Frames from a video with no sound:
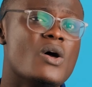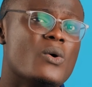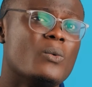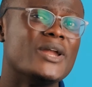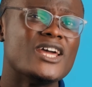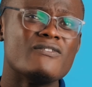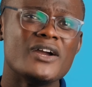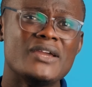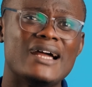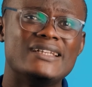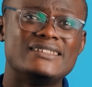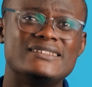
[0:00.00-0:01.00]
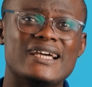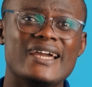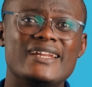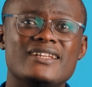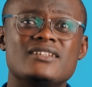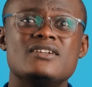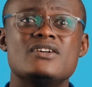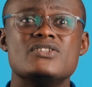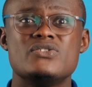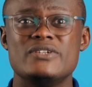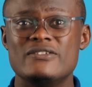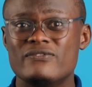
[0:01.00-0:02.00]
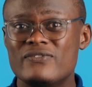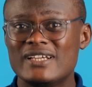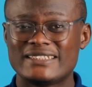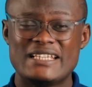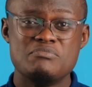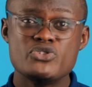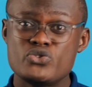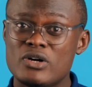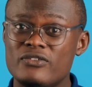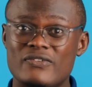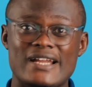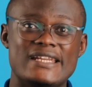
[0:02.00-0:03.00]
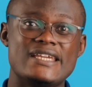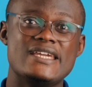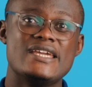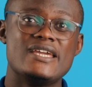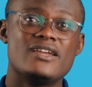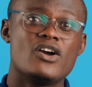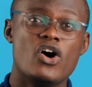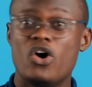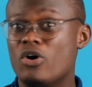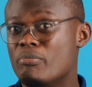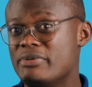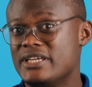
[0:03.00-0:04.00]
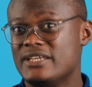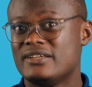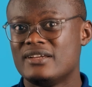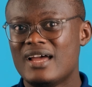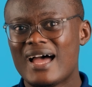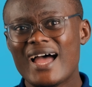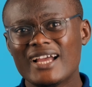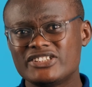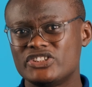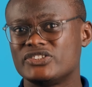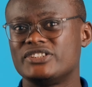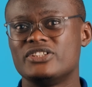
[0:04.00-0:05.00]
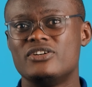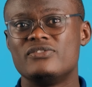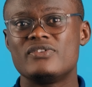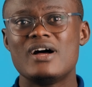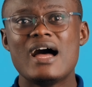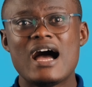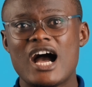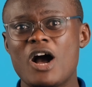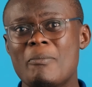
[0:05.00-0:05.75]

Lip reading: Whenever you are deciding to invest in mutual fund A or B, ask yourself, how